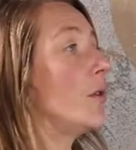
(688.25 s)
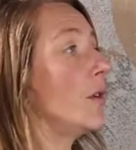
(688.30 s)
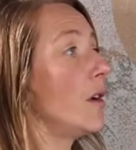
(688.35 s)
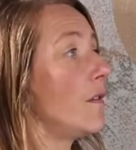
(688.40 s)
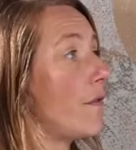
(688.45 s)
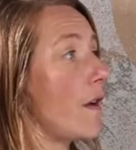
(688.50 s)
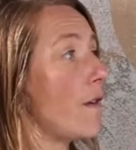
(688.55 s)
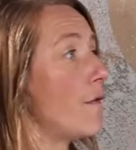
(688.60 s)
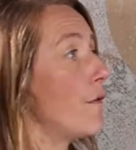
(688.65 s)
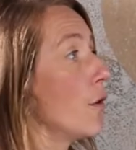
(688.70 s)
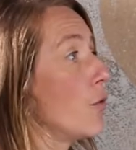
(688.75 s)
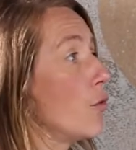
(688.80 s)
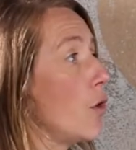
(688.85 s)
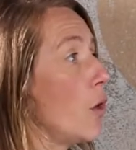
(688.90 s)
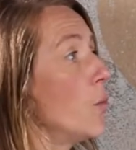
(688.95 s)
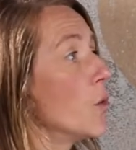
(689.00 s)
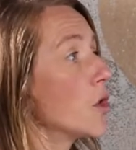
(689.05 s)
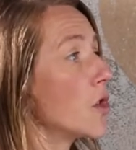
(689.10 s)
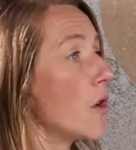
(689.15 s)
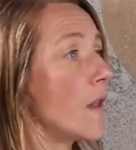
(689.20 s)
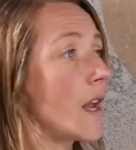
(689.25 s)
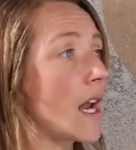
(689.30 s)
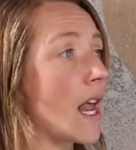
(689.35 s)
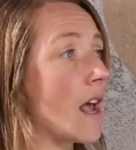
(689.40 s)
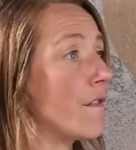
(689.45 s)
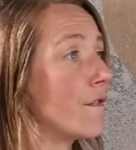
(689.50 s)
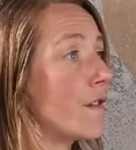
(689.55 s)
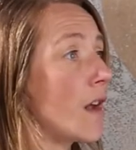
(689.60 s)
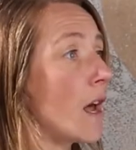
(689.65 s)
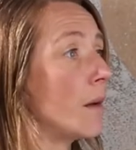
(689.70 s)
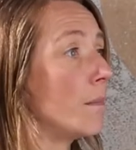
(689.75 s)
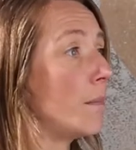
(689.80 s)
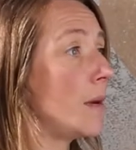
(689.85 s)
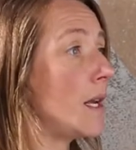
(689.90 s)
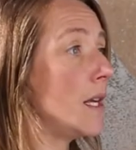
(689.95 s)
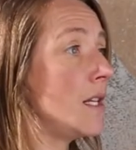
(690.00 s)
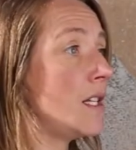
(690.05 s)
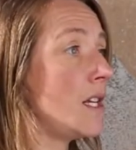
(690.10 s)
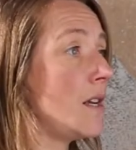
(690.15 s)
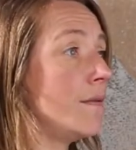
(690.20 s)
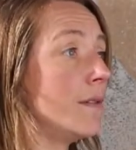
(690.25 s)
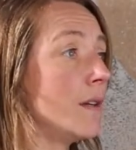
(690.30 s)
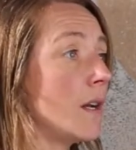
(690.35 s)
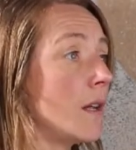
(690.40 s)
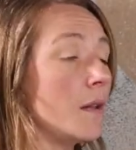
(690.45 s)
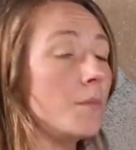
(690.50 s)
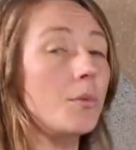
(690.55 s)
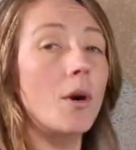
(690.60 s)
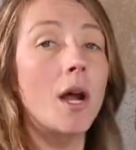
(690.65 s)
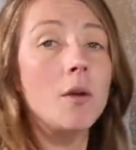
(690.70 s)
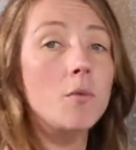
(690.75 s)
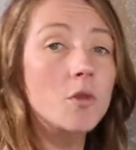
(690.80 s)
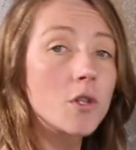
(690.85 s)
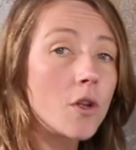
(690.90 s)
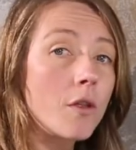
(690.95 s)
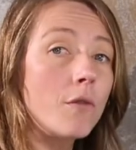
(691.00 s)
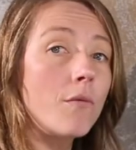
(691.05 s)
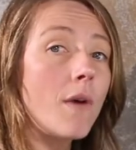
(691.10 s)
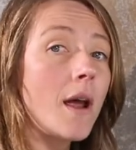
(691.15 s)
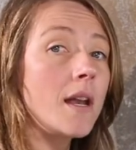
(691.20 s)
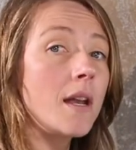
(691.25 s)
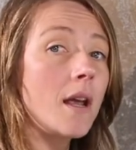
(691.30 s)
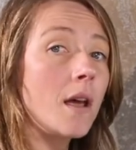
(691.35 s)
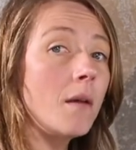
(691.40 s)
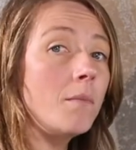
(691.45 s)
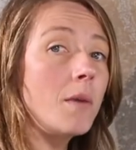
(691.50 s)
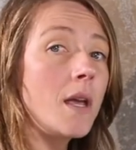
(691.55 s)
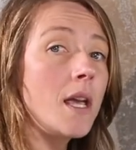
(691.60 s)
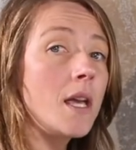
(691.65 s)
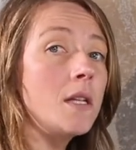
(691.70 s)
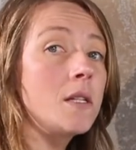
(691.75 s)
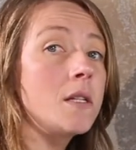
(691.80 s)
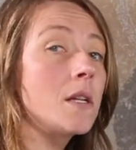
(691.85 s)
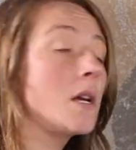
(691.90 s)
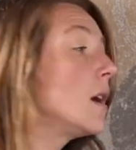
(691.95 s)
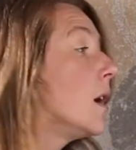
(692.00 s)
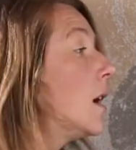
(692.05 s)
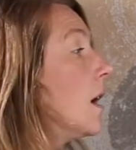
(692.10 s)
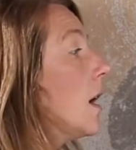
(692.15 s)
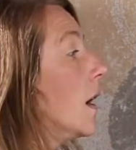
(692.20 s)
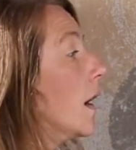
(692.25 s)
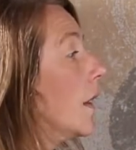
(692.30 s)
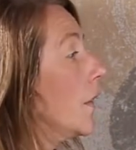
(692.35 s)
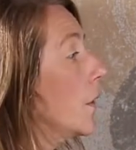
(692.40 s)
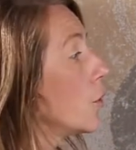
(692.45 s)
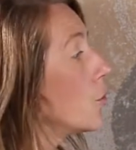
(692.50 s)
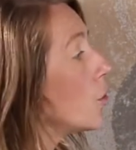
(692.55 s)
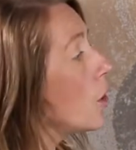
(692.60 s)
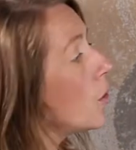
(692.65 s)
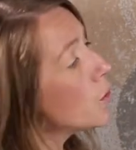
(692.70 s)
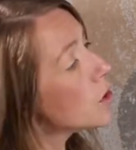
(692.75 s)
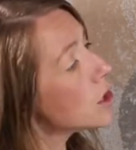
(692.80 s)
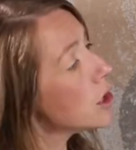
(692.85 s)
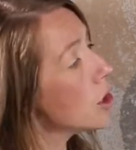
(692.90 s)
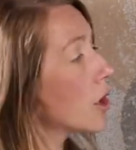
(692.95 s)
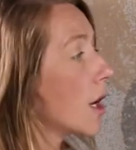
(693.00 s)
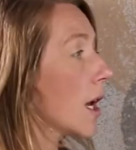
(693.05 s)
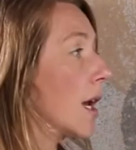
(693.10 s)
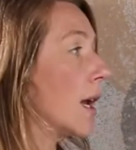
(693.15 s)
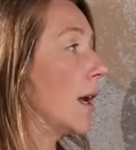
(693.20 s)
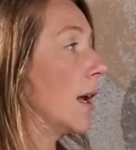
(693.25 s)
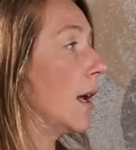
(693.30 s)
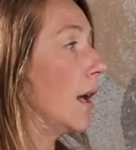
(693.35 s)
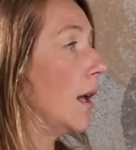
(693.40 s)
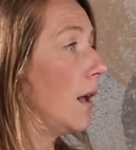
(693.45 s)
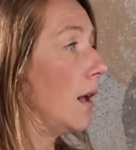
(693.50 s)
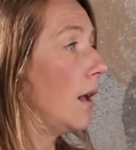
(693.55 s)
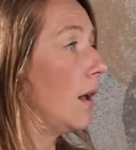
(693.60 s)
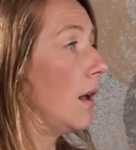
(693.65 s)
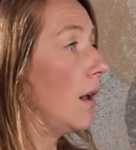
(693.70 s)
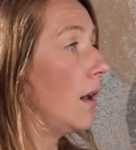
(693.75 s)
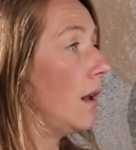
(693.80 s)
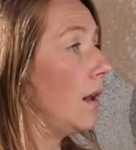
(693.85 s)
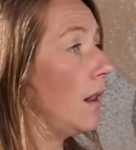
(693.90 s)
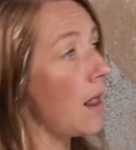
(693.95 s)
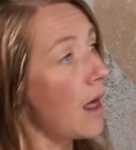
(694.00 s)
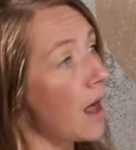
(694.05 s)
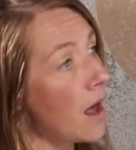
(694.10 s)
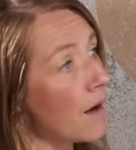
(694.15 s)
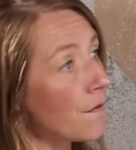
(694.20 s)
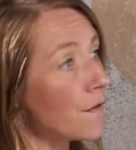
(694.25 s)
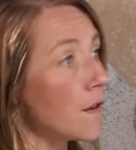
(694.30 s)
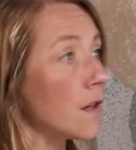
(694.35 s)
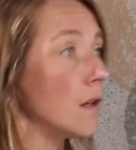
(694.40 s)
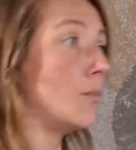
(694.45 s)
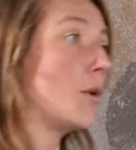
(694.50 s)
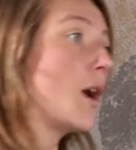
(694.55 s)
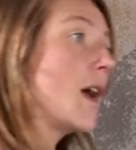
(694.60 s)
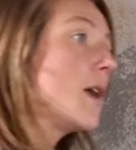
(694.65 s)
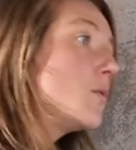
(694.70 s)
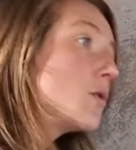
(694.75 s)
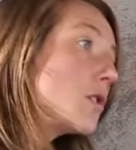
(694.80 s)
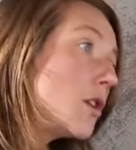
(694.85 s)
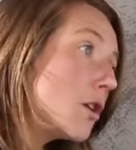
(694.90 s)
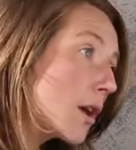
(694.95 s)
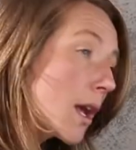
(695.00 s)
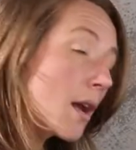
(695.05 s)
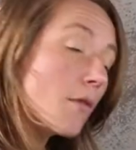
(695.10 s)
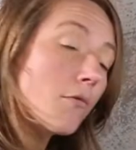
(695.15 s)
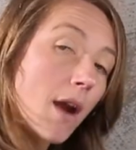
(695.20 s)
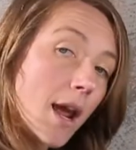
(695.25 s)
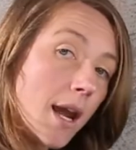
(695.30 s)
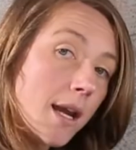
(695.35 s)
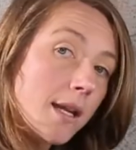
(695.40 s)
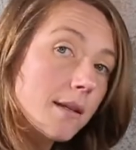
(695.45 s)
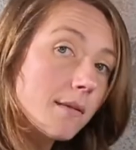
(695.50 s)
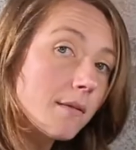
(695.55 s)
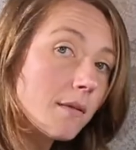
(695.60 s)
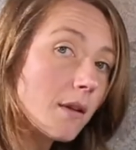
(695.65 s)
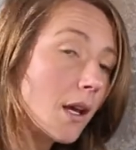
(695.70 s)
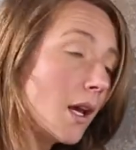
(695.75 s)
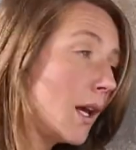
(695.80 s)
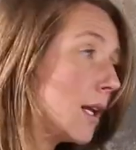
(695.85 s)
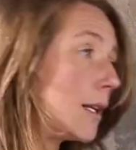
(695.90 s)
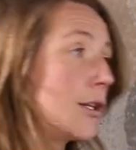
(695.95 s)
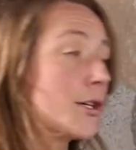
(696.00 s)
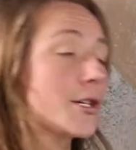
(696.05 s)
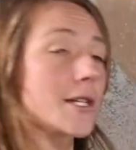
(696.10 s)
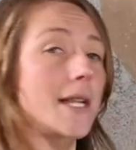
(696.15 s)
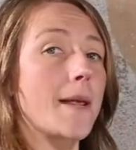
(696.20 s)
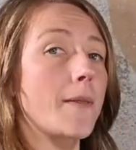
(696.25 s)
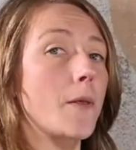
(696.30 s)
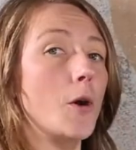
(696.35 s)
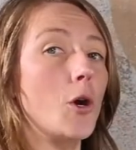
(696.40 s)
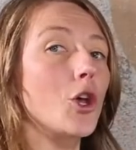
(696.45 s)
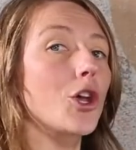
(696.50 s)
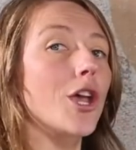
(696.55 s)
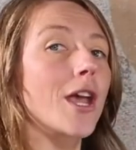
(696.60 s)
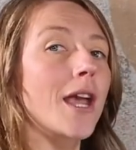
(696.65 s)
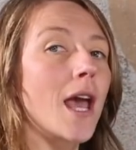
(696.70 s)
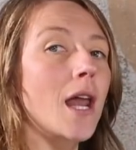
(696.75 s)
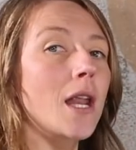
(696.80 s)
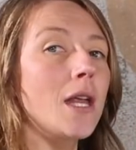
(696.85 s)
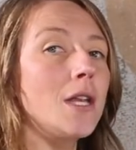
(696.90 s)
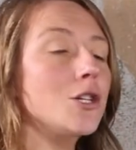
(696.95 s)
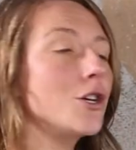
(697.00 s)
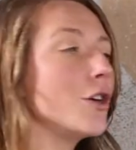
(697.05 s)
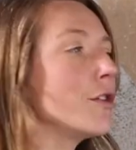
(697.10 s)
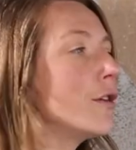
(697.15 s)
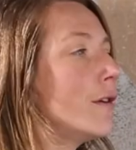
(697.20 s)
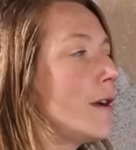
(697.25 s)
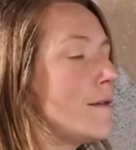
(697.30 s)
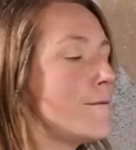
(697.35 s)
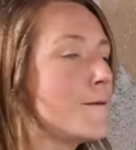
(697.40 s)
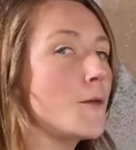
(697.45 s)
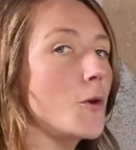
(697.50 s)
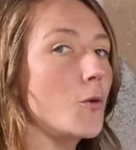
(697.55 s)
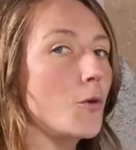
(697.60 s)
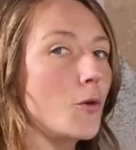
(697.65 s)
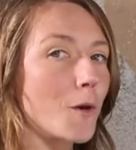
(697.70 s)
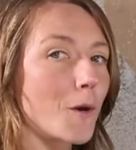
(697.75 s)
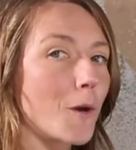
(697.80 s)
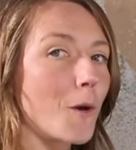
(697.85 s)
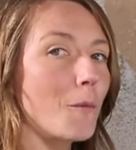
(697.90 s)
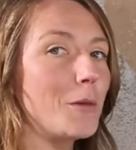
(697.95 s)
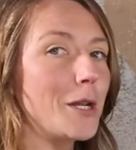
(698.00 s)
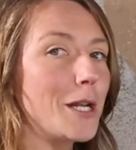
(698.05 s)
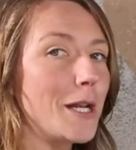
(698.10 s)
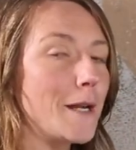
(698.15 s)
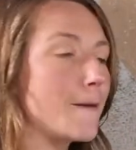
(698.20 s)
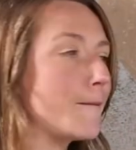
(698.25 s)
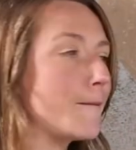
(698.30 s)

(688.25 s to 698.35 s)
on if, if the groom was on the left hand page even and the bride was on the right hand page and the groom was looking left and the bride was looking right it looks like they're looking at each other even though they're in completely